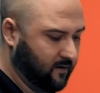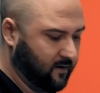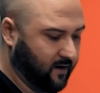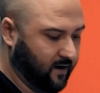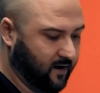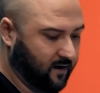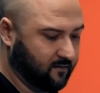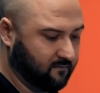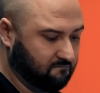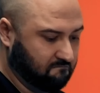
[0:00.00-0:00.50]

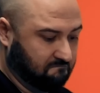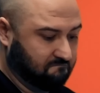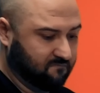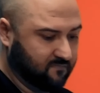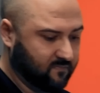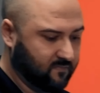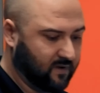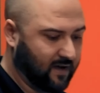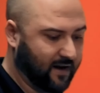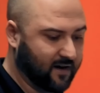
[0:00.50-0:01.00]
and
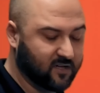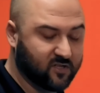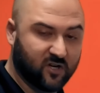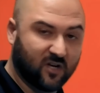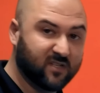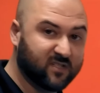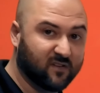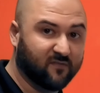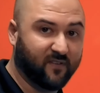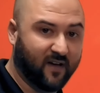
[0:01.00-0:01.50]
kind of
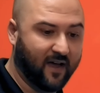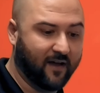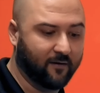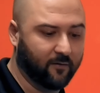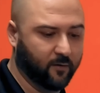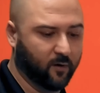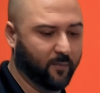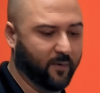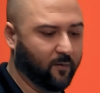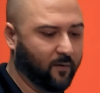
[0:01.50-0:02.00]
justify it a
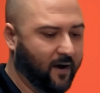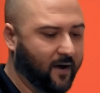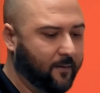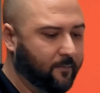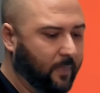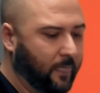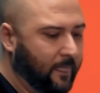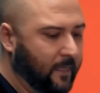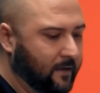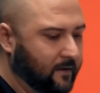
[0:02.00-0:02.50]
little bit, right?